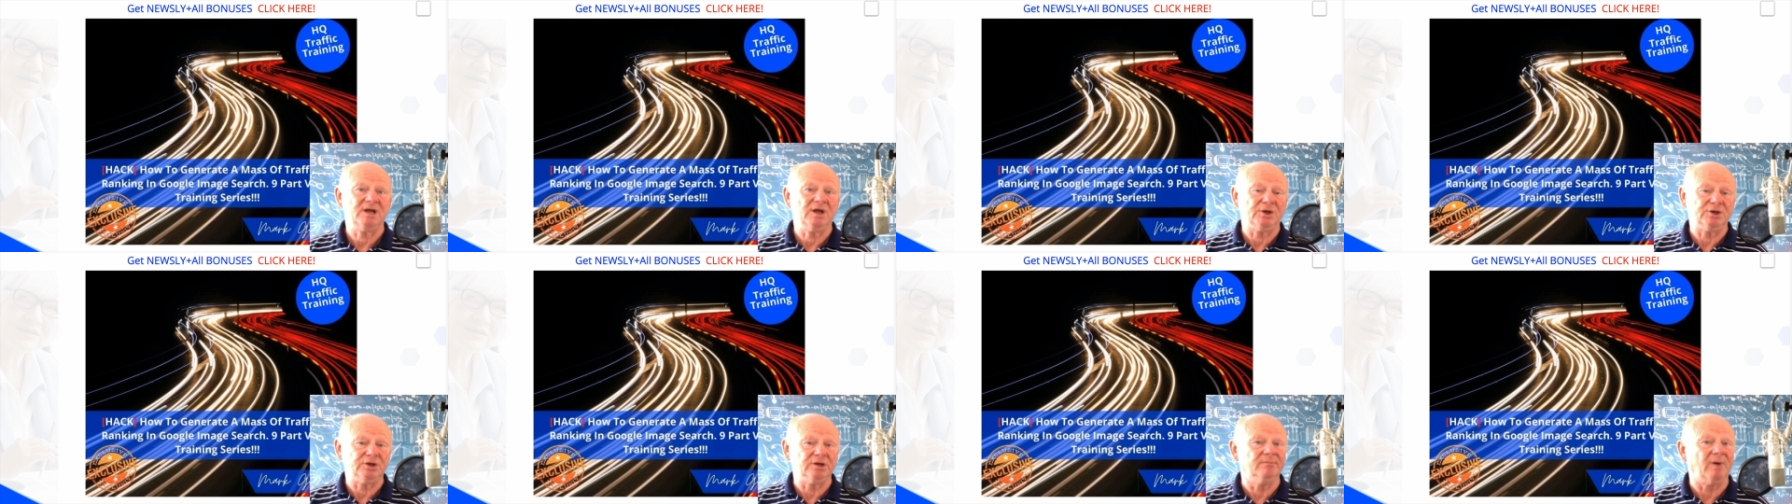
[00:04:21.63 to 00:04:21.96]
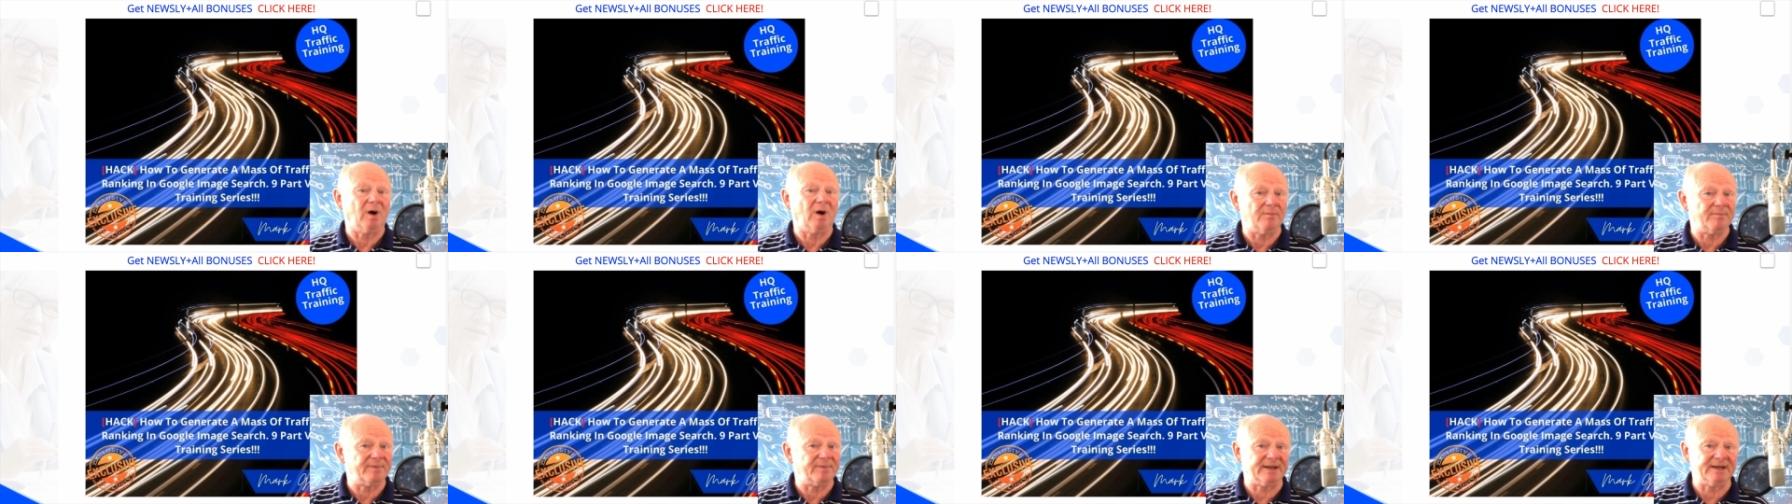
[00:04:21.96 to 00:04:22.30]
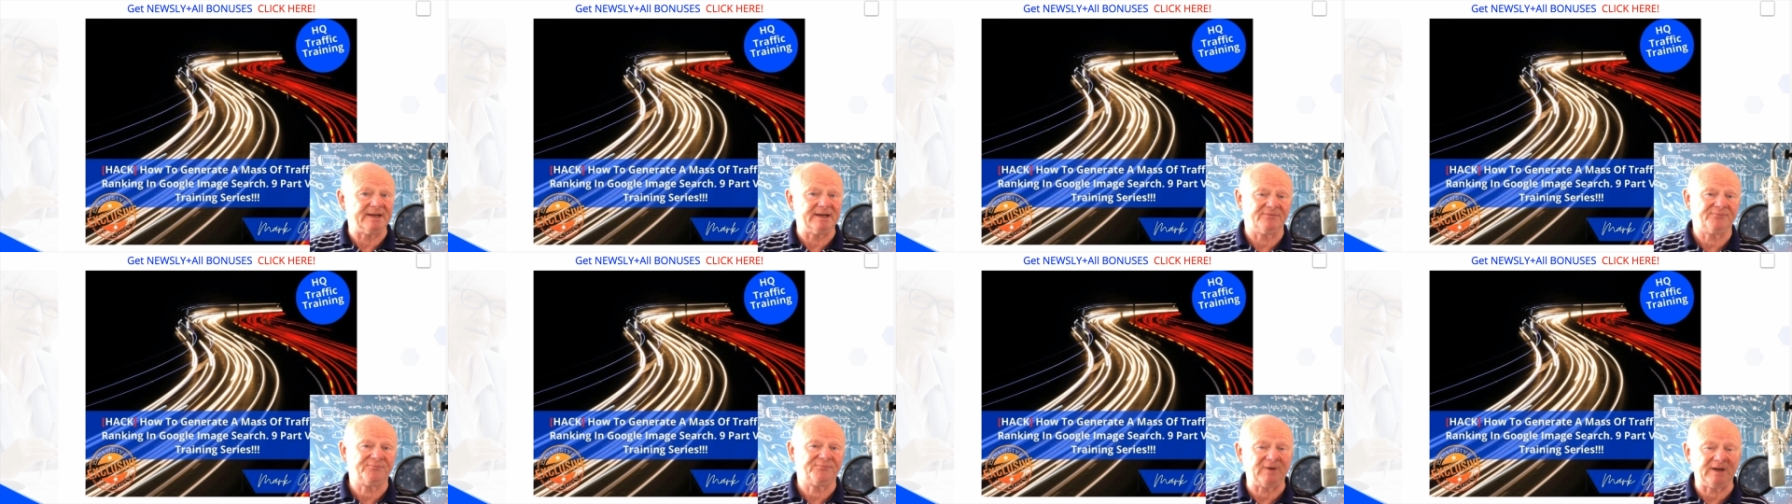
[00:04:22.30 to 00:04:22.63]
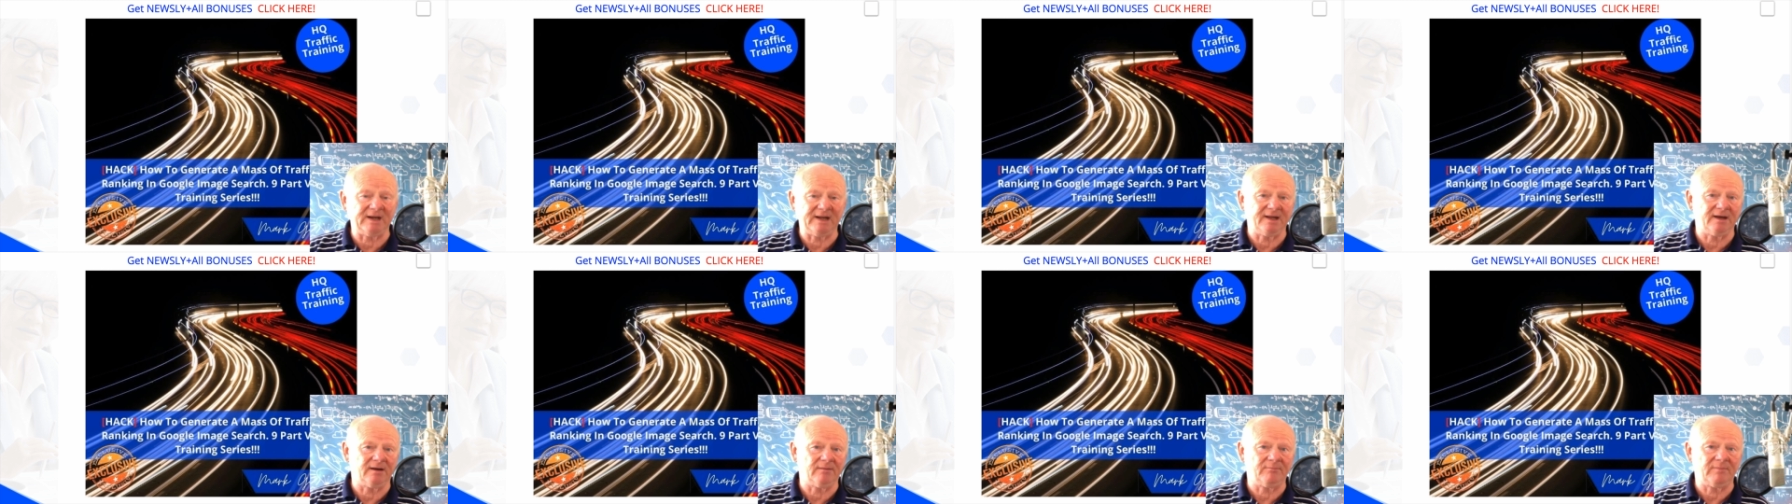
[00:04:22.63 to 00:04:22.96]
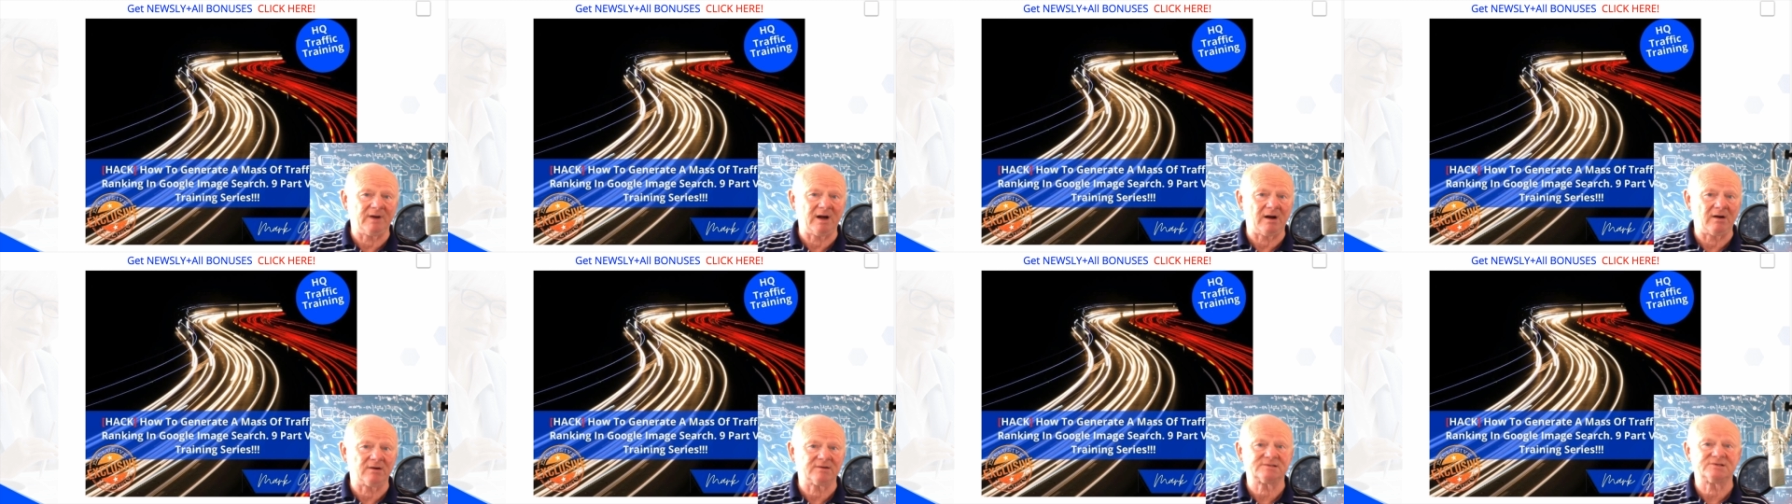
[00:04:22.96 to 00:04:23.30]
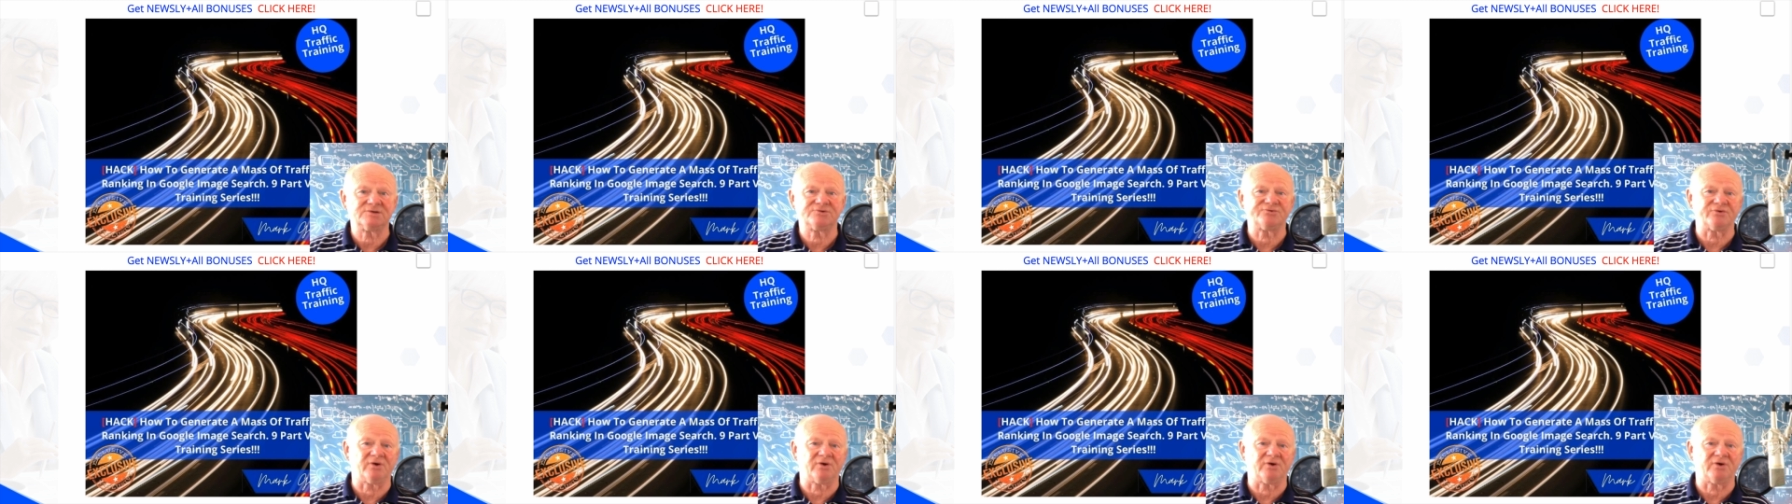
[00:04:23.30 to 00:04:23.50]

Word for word: you might be an affiliate marketer